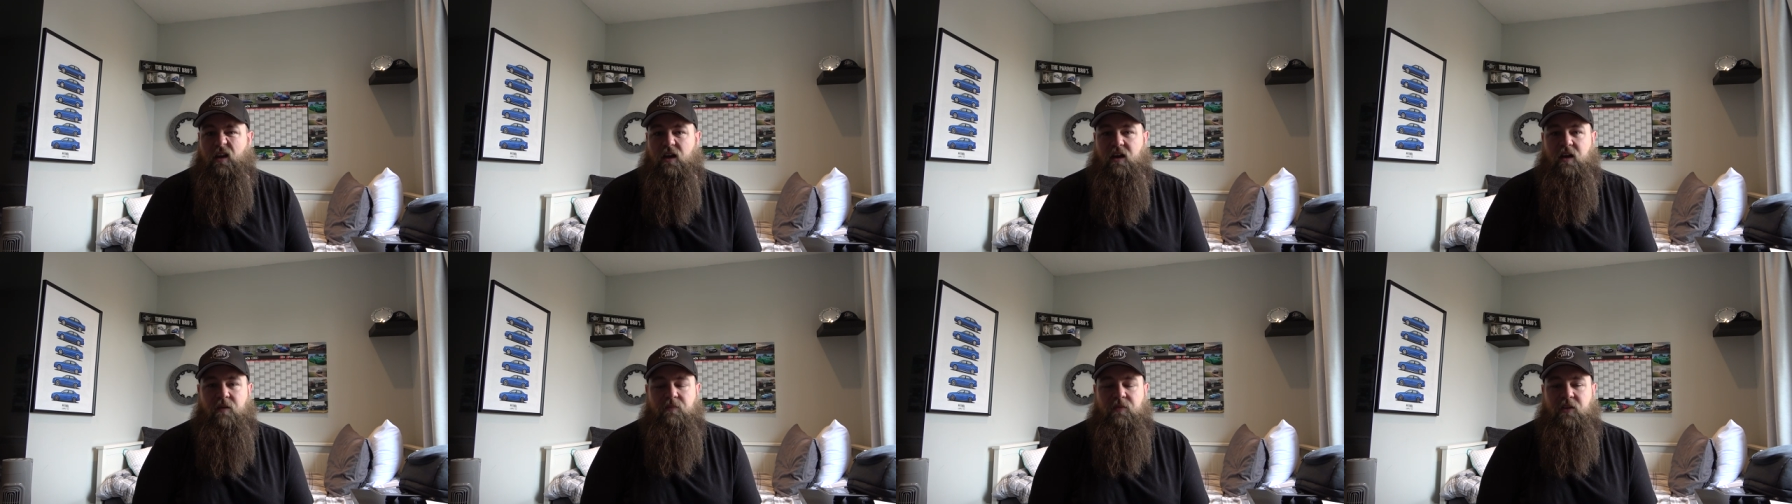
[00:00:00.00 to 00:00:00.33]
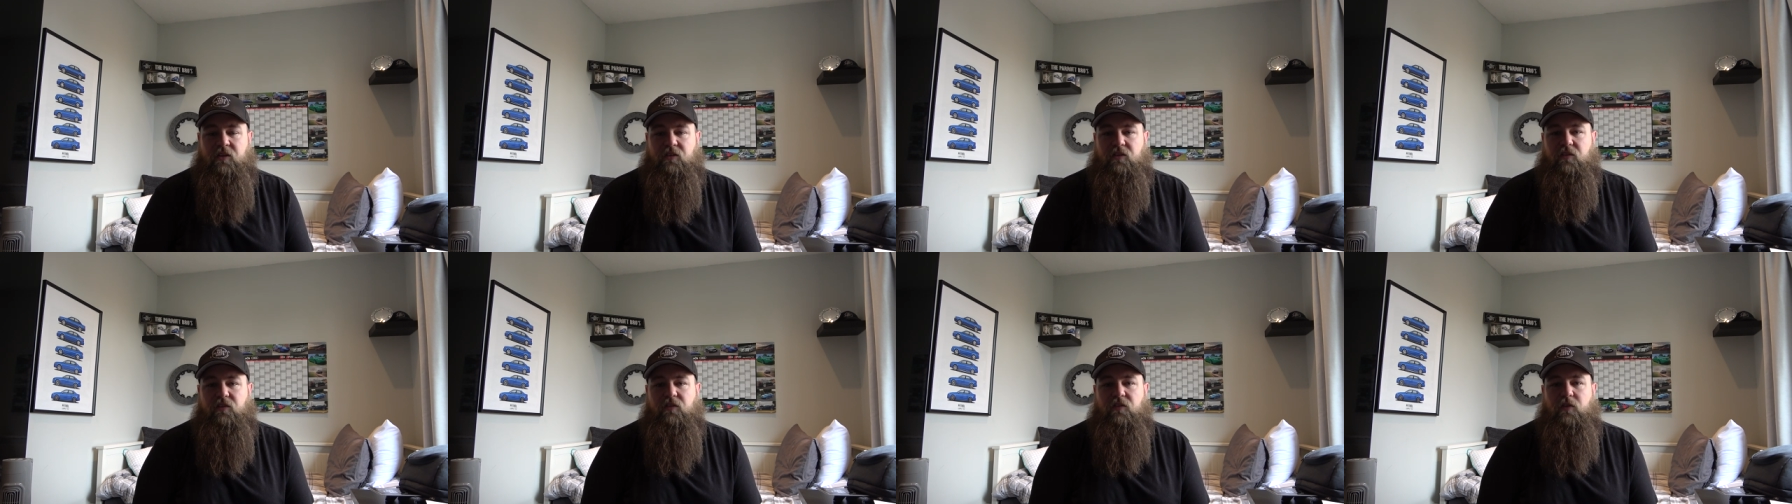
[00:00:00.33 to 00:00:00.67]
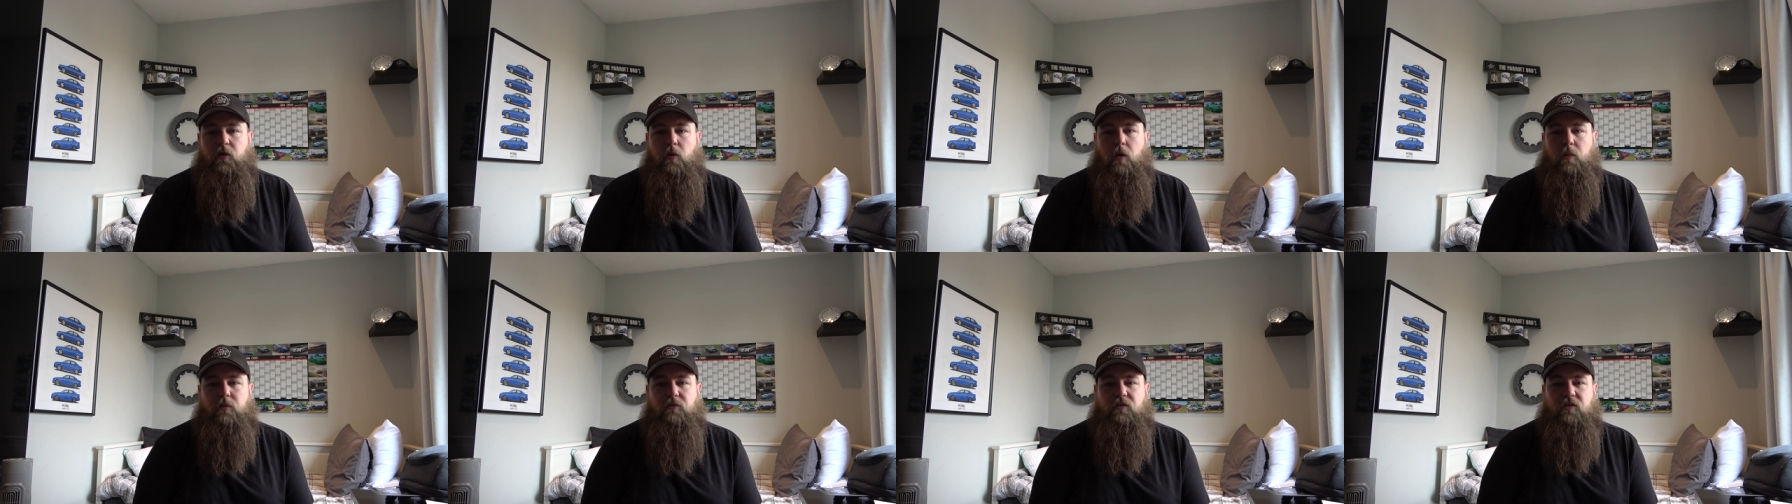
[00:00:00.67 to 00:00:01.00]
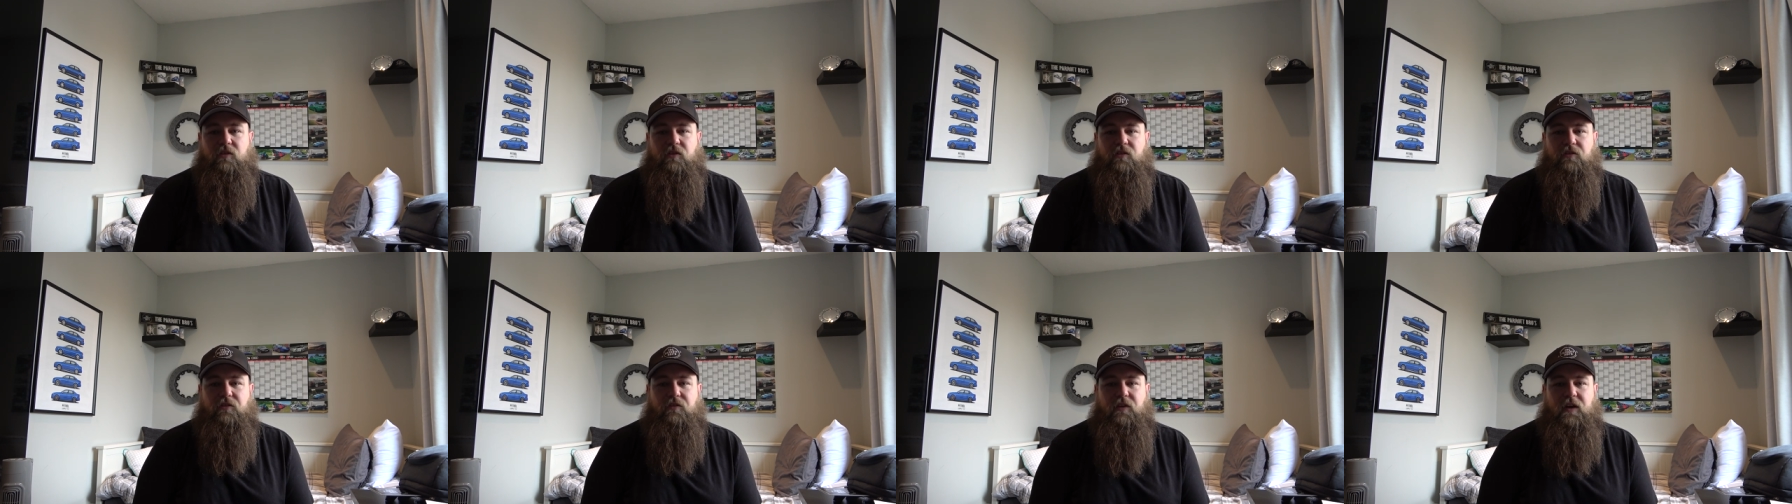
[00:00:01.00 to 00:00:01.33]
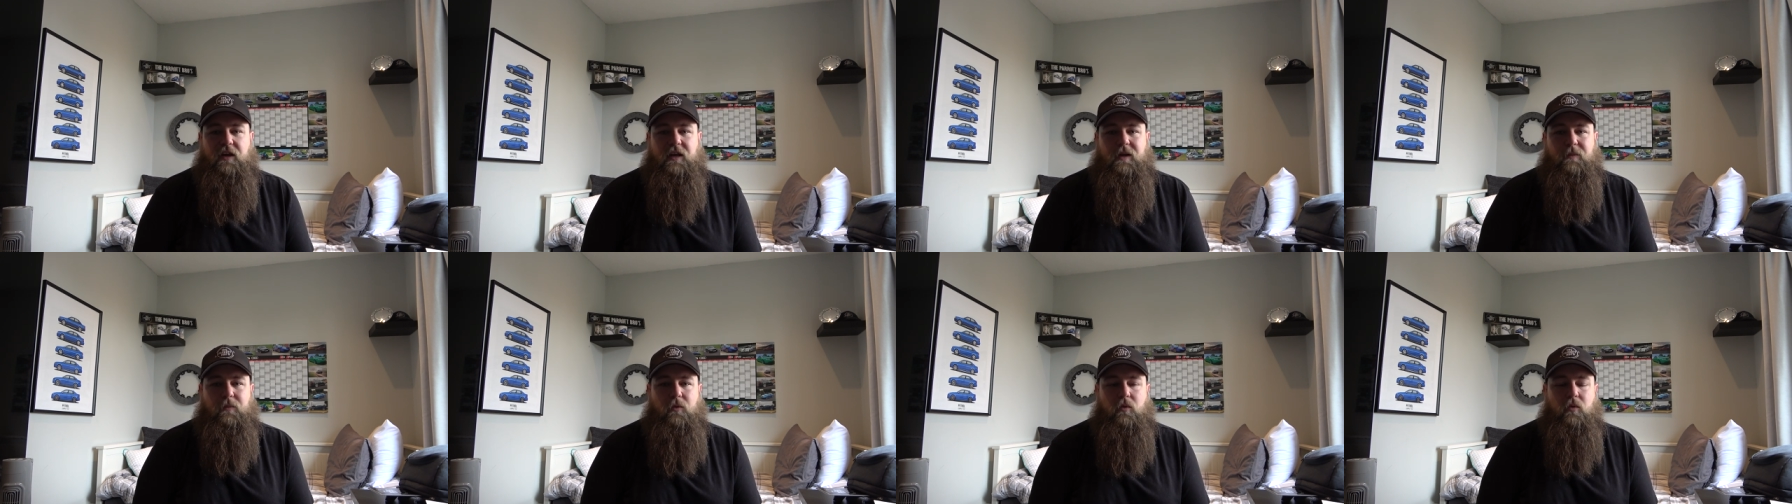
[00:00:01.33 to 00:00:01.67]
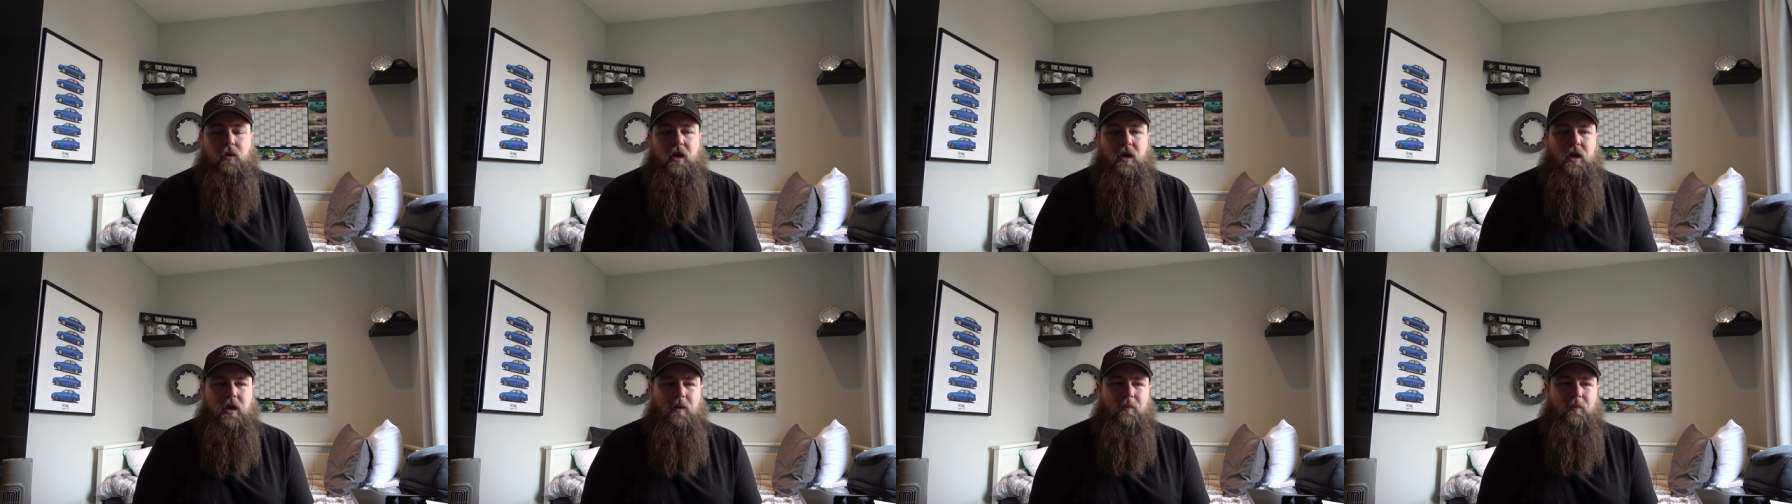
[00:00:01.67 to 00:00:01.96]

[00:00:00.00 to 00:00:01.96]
Um, there's a few options available